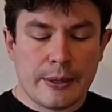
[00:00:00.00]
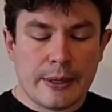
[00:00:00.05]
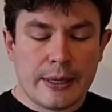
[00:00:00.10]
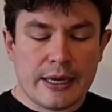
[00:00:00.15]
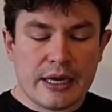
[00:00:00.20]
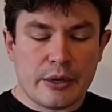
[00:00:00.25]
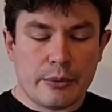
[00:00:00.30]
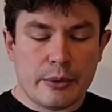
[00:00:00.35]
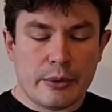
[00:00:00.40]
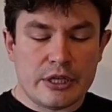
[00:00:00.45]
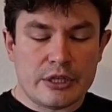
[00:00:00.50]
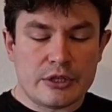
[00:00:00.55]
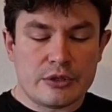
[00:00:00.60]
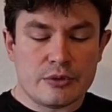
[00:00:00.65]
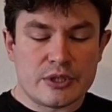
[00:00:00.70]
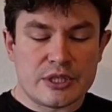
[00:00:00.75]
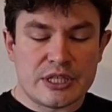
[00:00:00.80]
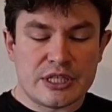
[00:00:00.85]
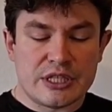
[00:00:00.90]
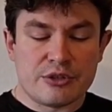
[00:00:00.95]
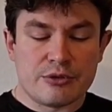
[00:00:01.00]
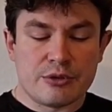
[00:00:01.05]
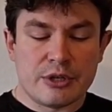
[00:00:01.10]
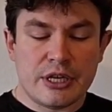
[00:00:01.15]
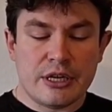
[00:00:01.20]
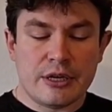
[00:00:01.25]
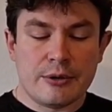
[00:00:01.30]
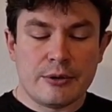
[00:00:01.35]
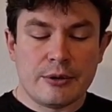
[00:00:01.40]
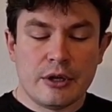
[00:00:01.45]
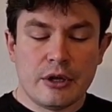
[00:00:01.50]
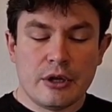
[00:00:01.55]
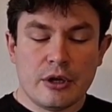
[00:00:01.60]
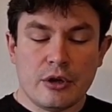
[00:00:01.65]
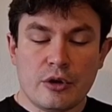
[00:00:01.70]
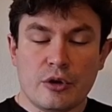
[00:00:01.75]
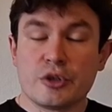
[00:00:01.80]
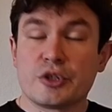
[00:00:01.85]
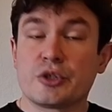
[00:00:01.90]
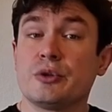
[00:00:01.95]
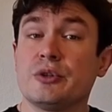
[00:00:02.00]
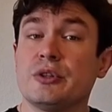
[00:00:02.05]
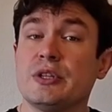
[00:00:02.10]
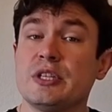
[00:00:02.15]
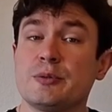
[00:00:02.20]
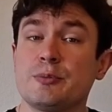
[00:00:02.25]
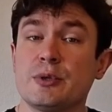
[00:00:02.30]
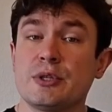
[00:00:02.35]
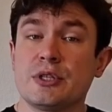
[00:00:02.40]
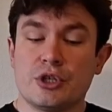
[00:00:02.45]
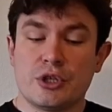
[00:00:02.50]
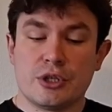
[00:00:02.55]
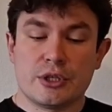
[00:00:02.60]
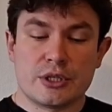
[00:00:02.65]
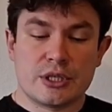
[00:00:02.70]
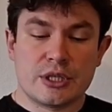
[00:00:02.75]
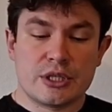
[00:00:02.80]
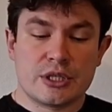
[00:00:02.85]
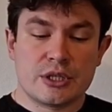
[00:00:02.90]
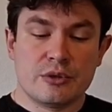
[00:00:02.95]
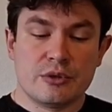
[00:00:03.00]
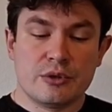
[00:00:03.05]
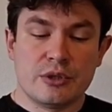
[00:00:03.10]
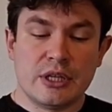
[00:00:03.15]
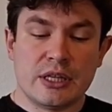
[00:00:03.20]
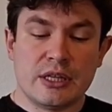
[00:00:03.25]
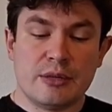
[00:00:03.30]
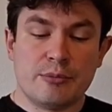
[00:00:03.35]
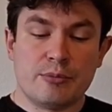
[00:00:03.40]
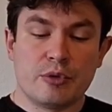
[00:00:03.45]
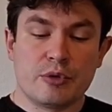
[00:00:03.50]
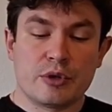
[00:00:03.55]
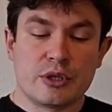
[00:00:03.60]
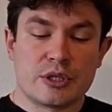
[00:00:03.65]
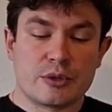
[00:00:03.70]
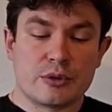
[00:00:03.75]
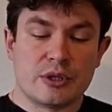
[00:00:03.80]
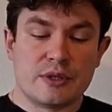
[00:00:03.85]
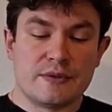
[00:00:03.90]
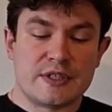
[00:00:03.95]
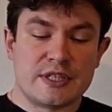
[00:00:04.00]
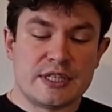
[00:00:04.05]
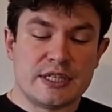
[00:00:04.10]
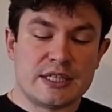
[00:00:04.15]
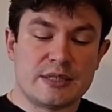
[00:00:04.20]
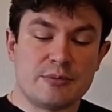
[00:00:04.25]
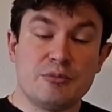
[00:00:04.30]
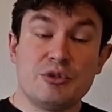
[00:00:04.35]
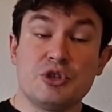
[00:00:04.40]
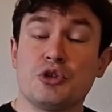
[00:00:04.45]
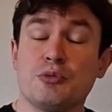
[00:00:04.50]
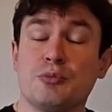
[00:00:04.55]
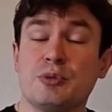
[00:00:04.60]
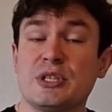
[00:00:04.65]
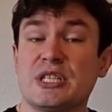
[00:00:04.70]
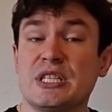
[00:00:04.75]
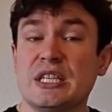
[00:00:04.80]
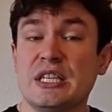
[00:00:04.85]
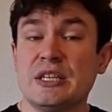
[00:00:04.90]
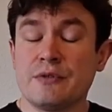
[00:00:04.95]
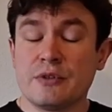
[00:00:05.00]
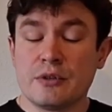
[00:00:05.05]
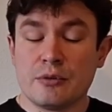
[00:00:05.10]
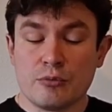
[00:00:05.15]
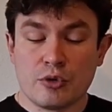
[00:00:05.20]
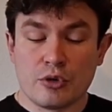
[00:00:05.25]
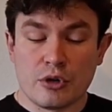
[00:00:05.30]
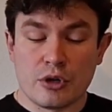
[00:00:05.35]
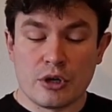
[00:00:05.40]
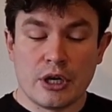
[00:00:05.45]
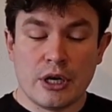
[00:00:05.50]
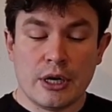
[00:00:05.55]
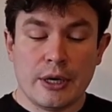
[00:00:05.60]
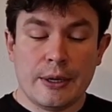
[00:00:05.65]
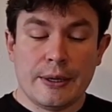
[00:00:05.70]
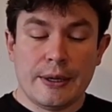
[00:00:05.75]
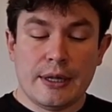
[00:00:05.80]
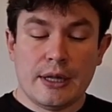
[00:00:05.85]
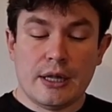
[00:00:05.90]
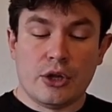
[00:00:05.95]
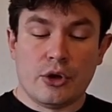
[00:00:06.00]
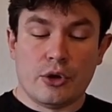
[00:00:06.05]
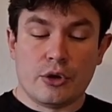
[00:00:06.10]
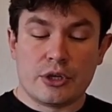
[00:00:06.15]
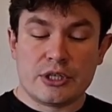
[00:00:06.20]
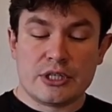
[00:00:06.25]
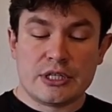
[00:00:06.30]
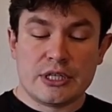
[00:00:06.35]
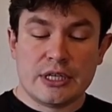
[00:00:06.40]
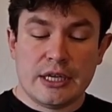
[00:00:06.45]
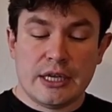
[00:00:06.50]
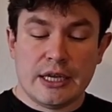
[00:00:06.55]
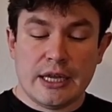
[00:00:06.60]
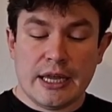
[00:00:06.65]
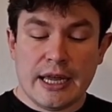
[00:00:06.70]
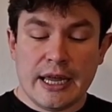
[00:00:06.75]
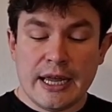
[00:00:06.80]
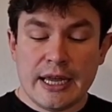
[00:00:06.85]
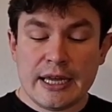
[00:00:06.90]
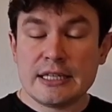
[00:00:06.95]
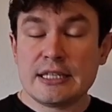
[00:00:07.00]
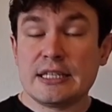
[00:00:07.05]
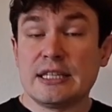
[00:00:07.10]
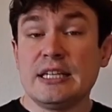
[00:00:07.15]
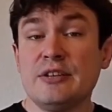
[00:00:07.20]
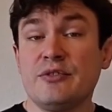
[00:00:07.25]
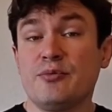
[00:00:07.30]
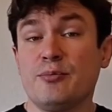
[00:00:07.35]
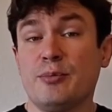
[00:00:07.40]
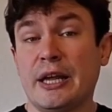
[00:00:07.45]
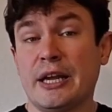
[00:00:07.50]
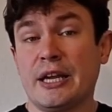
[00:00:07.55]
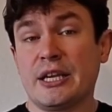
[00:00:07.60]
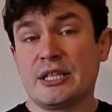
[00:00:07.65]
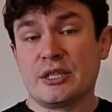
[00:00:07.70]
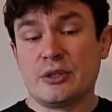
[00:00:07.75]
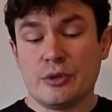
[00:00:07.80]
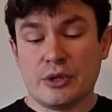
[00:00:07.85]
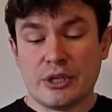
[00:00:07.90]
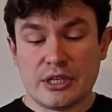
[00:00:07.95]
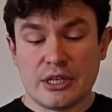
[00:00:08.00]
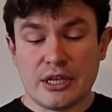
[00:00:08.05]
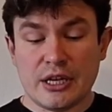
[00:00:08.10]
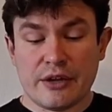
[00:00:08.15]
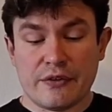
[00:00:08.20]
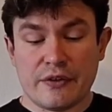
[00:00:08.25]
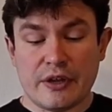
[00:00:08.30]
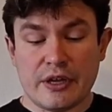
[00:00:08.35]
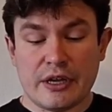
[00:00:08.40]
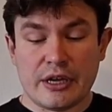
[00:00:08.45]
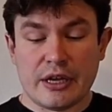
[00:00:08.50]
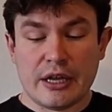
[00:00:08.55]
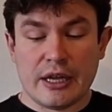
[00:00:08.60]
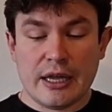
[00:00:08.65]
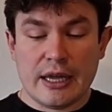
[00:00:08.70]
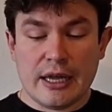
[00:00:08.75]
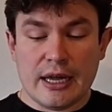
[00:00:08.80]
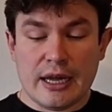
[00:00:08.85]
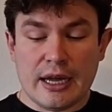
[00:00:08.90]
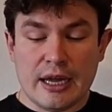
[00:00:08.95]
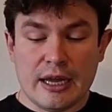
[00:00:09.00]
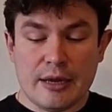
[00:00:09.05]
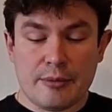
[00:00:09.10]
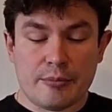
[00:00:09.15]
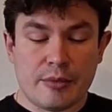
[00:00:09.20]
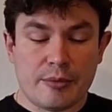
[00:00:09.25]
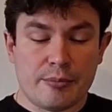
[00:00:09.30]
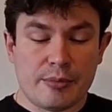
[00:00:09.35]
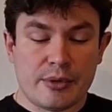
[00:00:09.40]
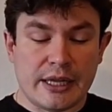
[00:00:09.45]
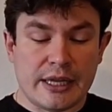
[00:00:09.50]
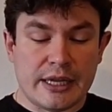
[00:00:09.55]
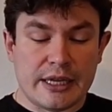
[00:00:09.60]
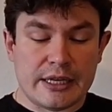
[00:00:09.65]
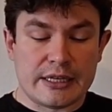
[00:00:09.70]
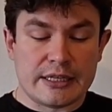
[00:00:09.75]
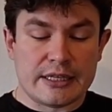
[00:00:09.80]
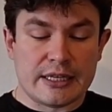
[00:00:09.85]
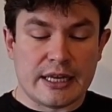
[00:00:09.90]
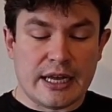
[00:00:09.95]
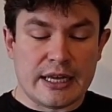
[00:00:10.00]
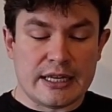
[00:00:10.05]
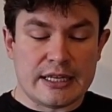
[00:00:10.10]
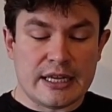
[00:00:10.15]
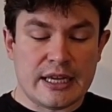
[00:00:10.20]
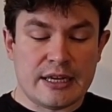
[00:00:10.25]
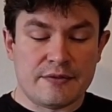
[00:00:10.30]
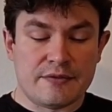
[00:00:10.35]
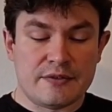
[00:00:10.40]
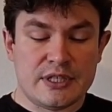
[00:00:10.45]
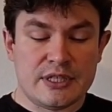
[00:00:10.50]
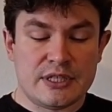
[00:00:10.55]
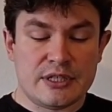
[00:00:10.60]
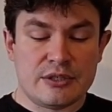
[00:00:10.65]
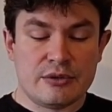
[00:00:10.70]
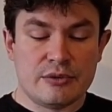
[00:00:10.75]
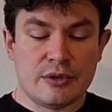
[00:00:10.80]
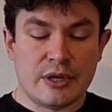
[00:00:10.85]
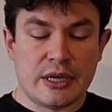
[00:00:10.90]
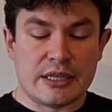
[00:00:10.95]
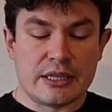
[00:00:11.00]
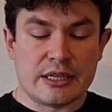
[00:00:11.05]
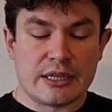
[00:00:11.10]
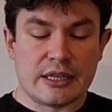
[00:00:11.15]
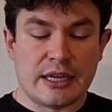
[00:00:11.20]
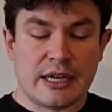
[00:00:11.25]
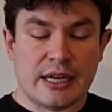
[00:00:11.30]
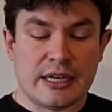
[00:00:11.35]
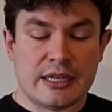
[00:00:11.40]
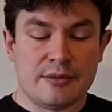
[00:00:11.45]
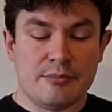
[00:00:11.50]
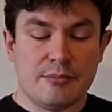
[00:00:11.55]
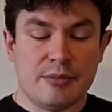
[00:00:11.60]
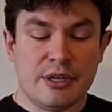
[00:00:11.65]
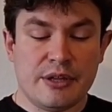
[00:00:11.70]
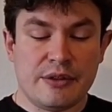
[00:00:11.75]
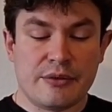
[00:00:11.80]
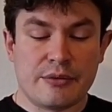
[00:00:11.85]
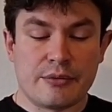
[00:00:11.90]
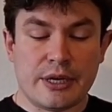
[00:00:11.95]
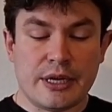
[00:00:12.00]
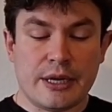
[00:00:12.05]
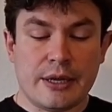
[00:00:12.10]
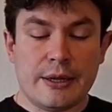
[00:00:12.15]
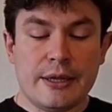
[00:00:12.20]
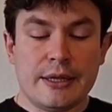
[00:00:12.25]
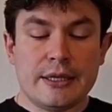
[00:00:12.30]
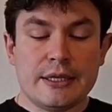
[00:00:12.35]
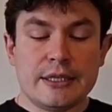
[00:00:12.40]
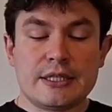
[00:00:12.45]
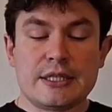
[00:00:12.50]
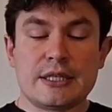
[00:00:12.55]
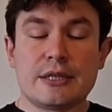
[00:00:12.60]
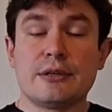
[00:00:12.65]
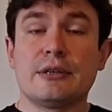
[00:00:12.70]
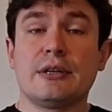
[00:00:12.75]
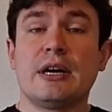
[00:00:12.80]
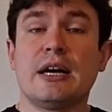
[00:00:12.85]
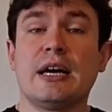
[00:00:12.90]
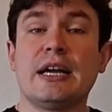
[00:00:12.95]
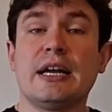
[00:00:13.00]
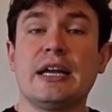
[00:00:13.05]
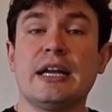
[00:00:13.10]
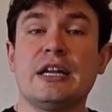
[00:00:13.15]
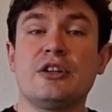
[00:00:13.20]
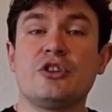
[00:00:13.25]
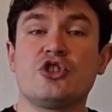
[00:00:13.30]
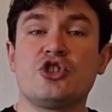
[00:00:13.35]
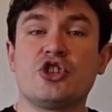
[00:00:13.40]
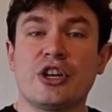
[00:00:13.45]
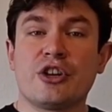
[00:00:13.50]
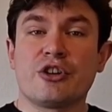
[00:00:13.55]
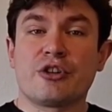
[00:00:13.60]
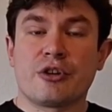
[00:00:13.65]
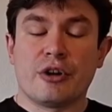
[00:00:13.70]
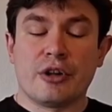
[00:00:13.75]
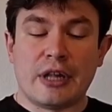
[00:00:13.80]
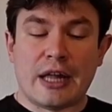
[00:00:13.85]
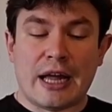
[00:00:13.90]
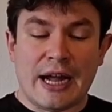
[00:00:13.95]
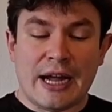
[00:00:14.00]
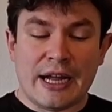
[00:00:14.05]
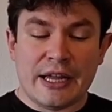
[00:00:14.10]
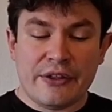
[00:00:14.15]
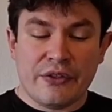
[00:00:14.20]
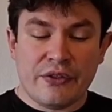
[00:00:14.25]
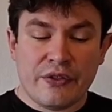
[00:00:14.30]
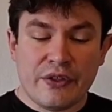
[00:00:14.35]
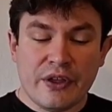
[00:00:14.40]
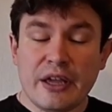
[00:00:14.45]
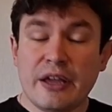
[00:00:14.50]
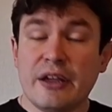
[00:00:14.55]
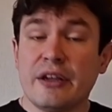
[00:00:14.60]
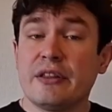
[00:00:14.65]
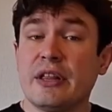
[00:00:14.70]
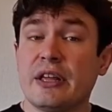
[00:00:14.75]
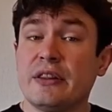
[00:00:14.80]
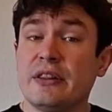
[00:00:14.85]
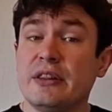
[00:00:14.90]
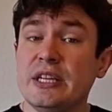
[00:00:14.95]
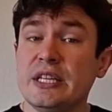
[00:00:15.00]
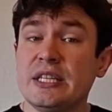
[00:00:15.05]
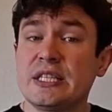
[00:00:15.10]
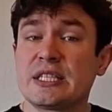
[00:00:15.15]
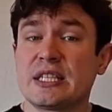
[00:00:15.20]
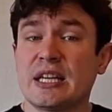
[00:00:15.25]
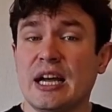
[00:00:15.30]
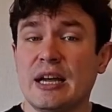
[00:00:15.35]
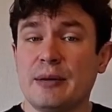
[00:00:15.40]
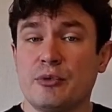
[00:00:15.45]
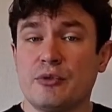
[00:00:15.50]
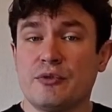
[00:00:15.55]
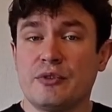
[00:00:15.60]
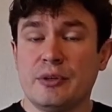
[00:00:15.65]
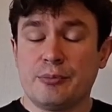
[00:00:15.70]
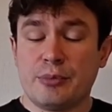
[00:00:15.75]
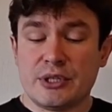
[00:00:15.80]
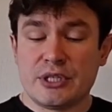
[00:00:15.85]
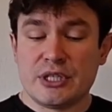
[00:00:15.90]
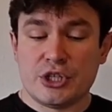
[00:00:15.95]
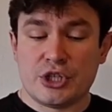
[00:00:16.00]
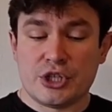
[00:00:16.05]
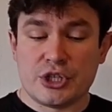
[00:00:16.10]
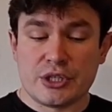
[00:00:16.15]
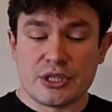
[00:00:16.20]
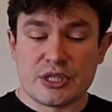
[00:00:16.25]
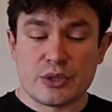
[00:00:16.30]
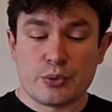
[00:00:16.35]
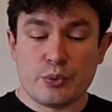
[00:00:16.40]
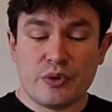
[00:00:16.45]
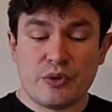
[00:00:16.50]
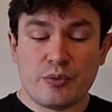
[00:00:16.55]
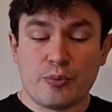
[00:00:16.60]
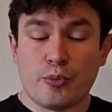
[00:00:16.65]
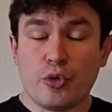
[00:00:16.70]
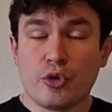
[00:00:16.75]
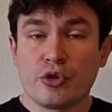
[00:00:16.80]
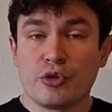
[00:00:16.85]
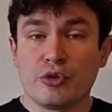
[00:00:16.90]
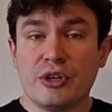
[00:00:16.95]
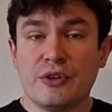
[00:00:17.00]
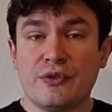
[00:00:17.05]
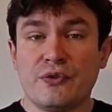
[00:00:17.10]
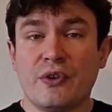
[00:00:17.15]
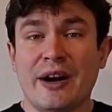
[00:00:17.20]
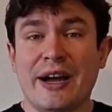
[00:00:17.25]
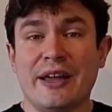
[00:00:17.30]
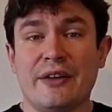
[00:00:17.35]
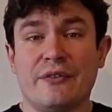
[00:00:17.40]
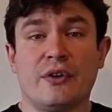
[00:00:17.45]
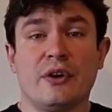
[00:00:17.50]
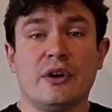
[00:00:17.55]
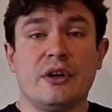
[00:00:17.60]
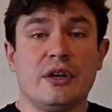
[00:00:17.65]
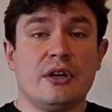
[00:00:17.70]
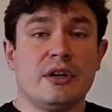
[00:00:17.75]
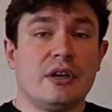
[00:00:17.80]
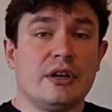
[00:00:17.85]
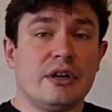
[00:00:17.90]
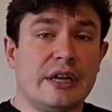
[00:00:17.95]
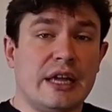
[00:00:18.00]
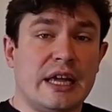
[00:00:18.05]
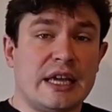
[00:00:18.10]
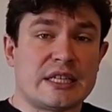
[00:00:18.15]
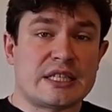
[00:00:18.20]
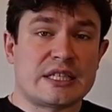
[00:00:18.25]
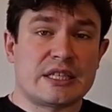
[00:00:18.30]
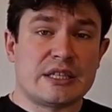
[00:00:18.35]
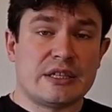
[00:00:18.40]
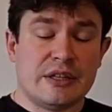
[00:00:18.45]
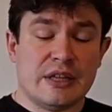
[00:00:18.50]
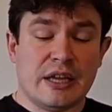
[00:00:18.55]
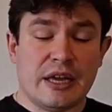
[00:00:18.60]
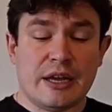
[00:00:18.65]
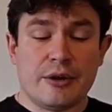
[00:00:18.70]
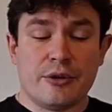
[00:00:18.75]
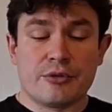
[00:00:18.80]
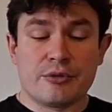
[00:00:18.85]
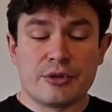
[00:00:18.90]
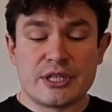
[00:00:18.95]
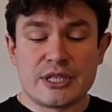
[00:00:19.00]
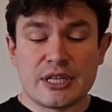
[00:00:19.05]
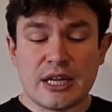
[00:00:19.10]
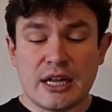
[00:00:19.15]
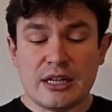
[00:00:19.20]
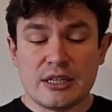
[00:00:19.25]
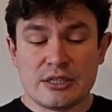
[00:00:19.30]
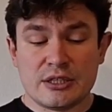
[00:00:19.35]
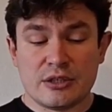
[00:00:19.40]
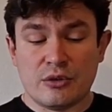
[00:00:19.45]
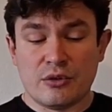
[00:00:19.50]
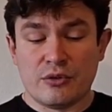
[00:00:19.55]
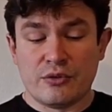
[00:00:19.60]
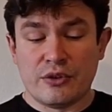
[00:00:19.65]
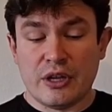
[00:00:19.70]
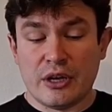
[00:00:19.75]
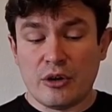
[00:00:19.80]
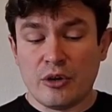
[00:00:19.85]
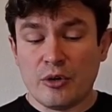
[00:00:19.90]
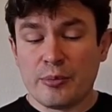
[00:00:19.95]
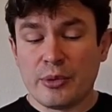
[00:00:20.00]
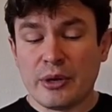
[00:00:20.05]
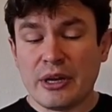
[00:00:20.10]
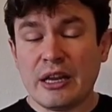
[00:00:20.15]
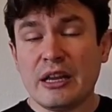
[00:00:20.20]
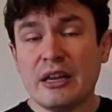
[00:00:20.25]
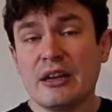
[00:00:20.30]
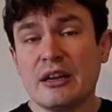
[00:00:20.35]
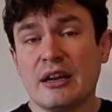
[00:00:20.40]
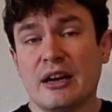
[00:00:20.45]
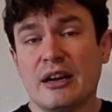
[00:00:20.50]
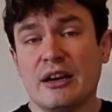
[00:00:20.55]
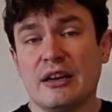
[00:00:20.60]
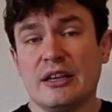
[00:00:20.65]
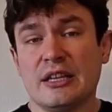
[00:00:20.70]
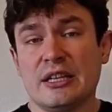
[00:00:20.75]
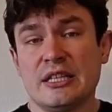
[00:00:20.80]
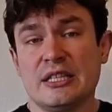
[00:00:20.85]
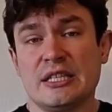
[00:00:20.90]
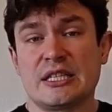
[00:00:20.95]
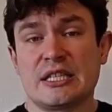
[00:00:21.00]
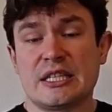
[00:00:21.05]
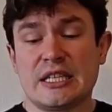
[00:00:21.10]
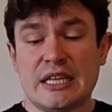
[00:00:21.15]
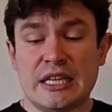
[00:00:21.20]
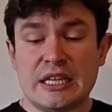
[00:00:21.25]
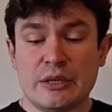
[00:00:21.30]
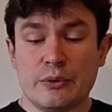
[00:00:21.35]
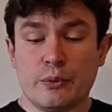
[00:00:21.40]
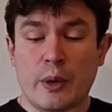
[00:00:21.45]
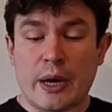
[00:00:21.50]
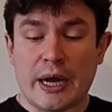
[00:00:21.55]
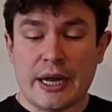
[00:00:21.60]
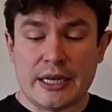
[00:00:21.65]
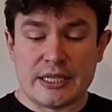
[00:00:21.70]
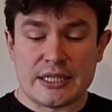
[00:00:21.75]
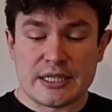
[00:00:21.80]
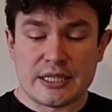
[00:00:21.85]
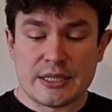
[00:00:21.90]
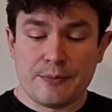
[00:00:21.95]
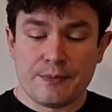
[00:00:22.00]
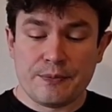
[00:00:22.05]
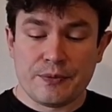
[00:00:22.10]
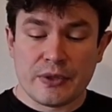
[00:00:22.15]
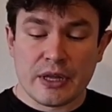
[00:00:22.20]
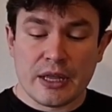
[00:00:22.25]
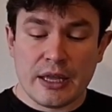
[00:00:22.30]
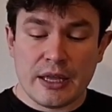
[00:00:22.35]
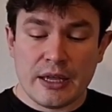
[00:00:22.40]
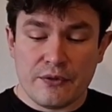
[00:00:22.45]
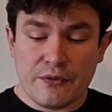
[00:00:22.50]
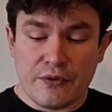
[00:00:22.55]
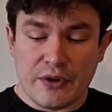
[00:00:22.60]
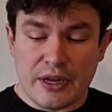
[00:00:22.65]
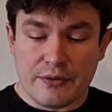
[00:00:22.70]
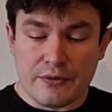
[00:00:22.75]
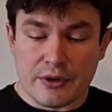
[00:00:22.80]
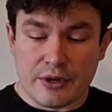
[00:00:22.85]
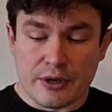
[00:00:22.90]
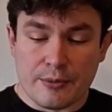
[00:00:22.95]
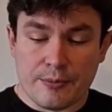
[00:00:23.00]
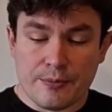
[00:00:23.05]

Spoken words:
queen to c3. Also in these positions, it's good that the pawn is on f6, bishop is even more locked. And if black is doing nothing, I'm playing knight fd2 and knight b3. So in general, I think that this type of the positions with pawn on a5 as the result of the opening is in white's favor.